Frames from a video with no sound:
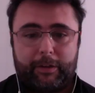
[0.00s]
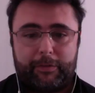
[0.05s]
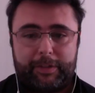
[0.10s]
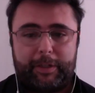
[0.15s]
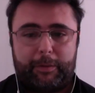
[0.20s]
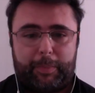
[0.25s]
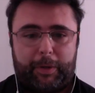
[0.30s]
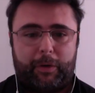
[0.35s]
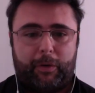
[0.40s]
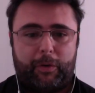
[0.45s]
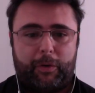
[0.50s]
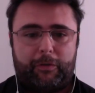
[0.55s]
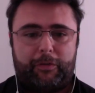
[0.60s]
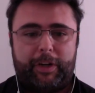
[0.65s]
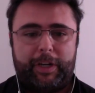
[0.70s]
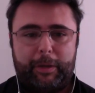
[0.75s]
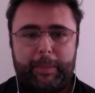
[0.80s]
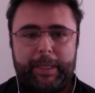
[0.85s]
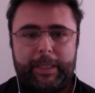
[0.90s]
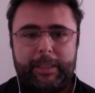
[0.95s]
of Sao Paulo,
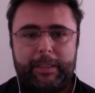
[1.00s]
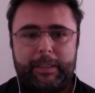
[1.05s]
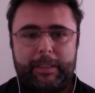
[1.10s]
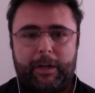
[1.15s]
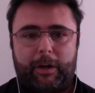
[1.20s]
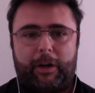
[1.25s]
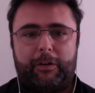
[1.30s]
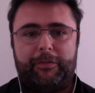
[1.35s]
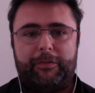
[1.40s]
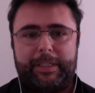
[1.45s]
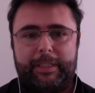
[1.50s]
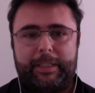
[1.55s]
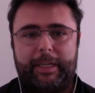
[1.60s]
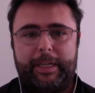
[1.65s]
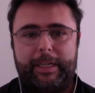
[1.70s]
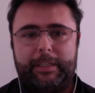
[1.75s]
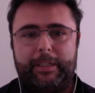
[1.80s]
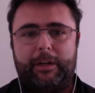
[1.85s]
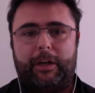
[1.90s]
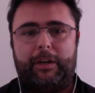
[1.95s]
government of the
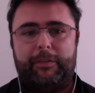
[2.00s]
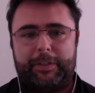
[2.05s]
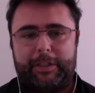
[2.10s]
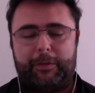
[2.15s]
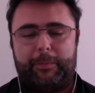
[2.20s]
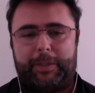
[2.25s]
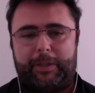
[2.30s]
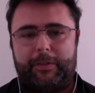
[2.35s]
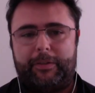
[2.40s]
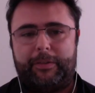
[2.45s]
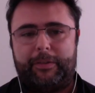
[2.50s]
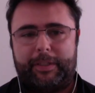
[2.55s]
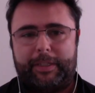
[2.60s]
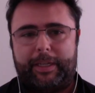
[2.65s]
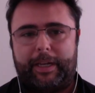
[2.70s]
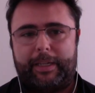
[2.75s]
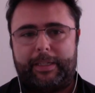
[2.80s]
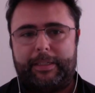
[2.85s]
state of Sao Paulo. Yes.